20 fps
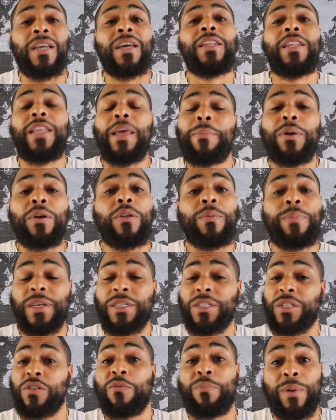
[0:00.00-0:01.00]
Let me know the
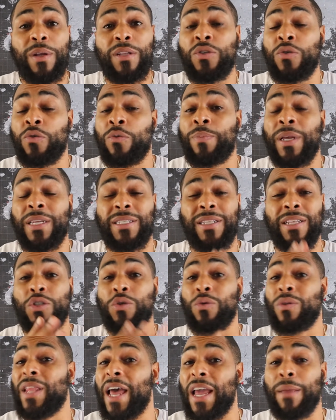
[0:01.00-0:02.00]
places you've been to, places that you
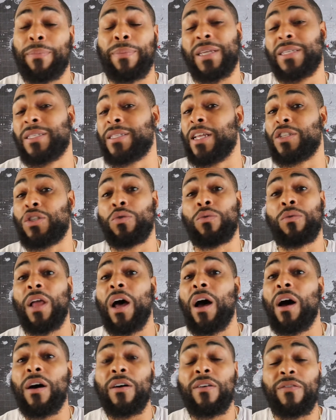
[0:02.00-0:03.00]
like, places that you
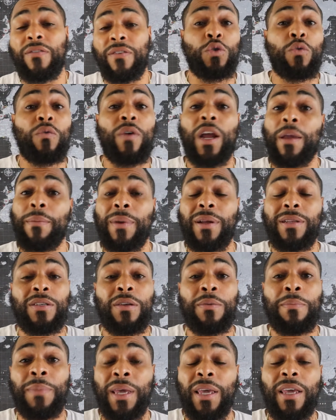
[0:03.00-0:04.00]
love, that you recommend to
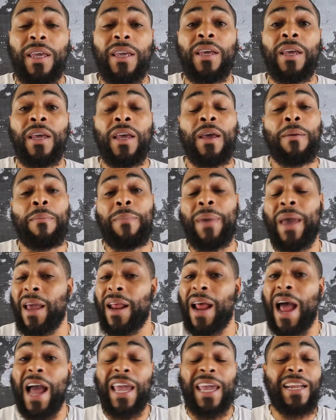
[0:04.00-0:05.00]
me.
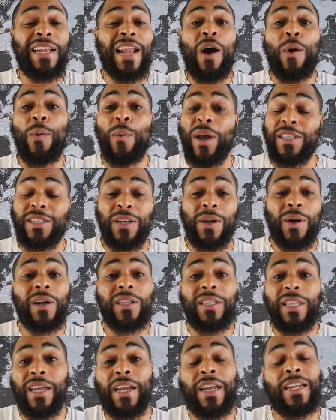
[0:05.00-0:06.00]
Man, I cannot wait to go
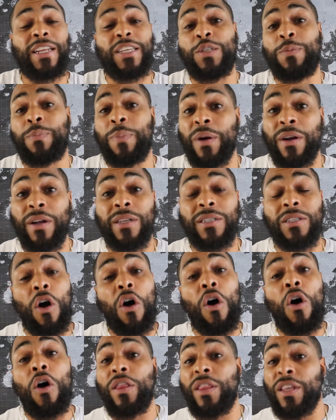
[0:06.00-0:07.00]
out there and experience
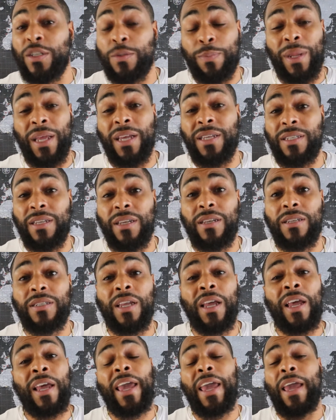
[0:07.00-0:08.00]
all these places
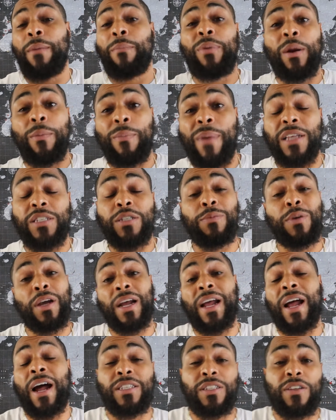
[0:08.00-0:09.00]
and bring back some good
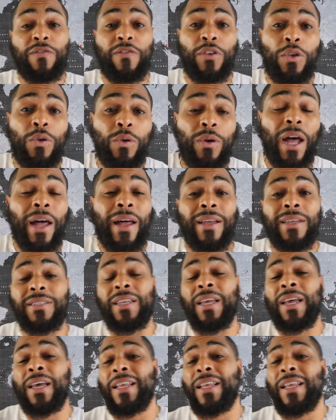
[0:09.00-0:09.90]
content for you guys.